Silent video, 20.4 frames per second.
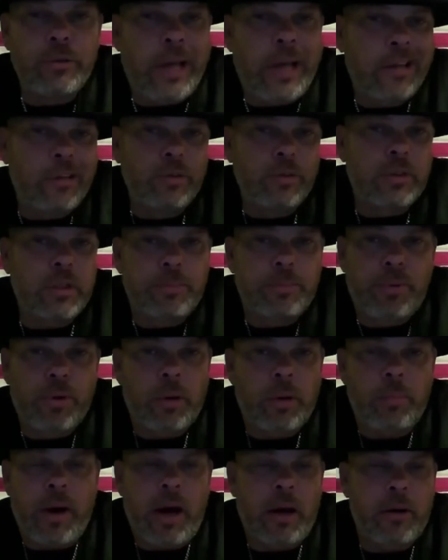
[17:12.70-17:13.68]
usually
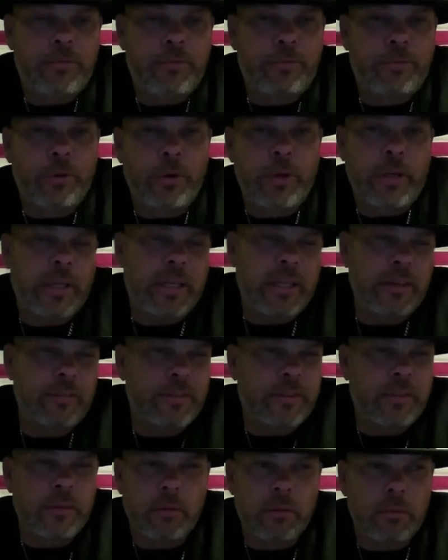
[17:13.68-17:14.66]
put about a foot. It
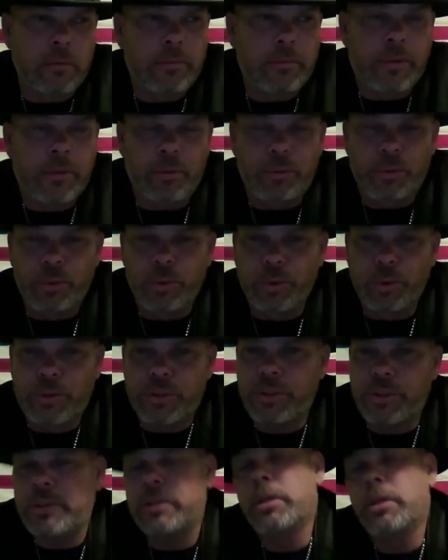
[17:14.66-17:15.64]
gives the
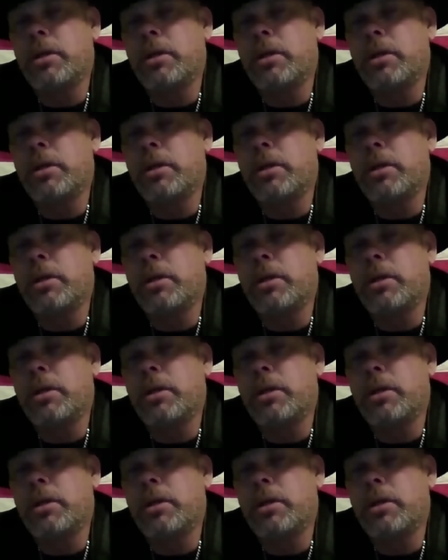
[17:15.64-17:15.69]
roots,